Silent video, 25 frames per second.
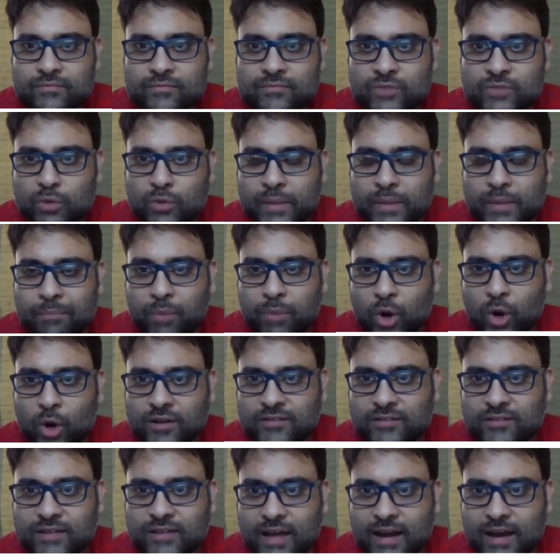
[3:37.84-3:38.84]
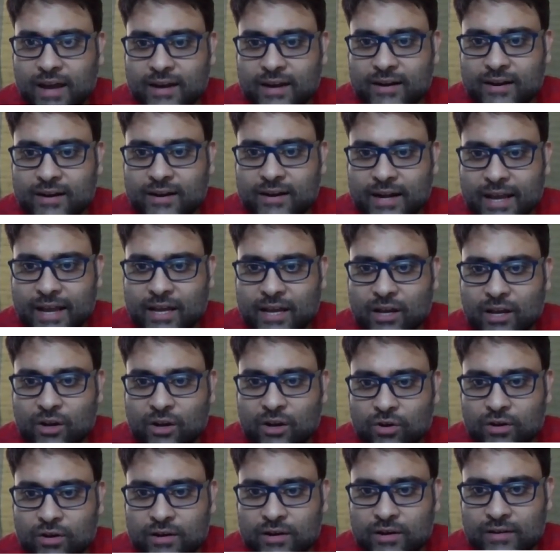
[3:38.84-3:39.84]
You may pause and take a
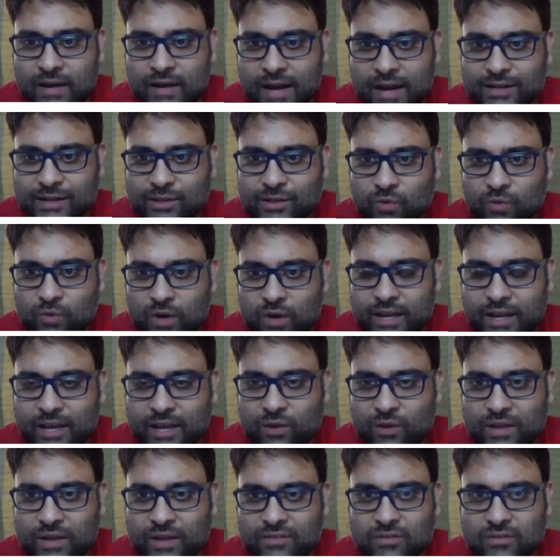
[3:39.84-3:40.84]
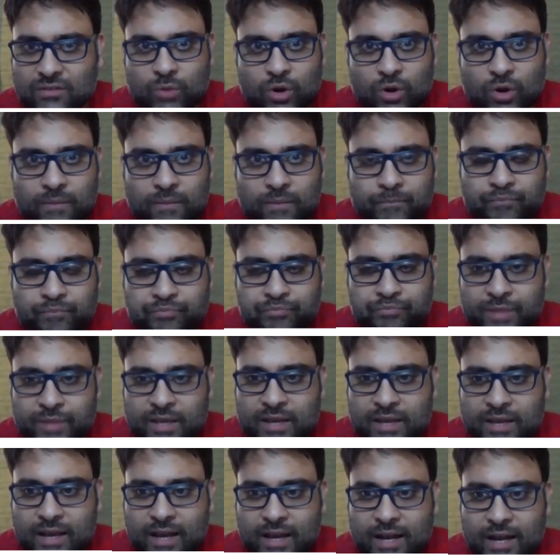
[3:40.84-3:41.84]
look at the working once more,
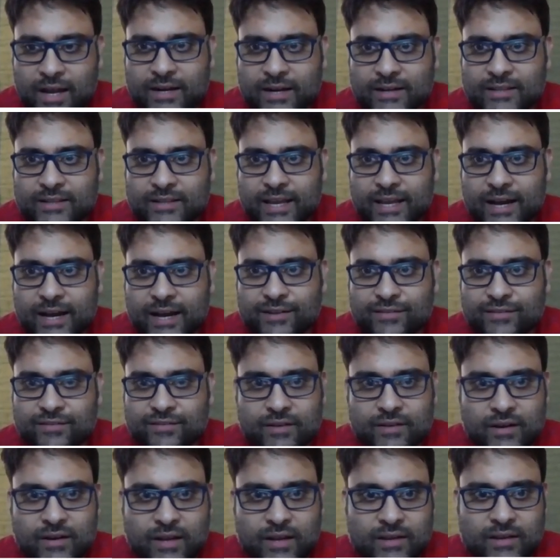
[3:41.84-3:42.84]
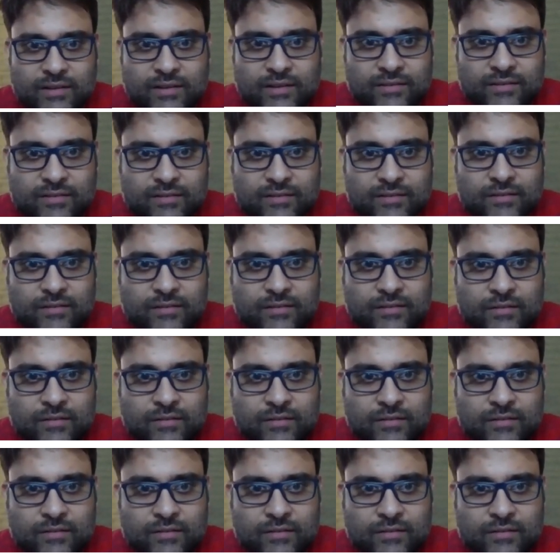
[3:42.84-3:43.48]
and the answer is